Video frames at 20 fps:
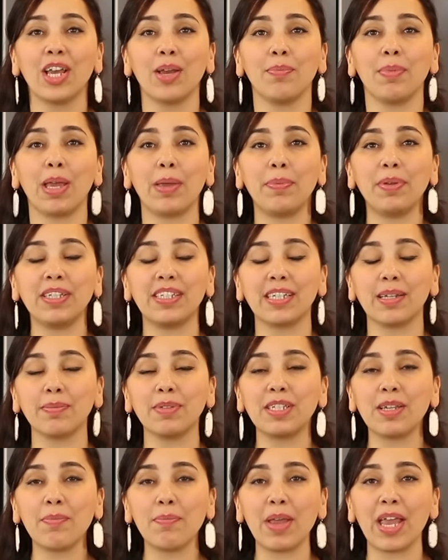maybe some
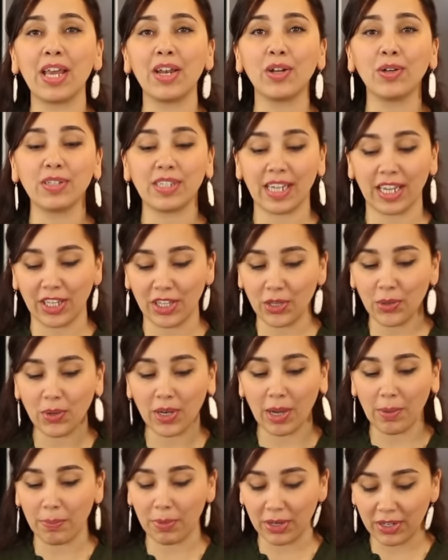tomatoes and
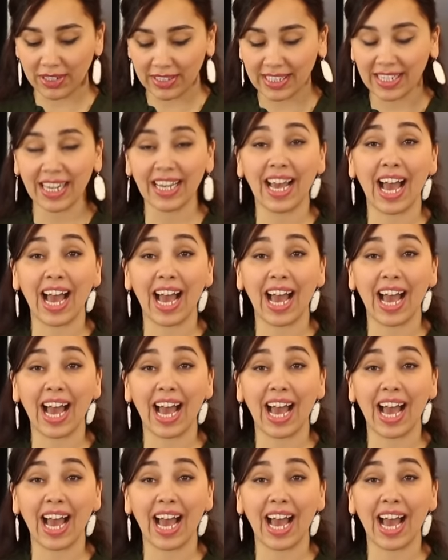cucumbers.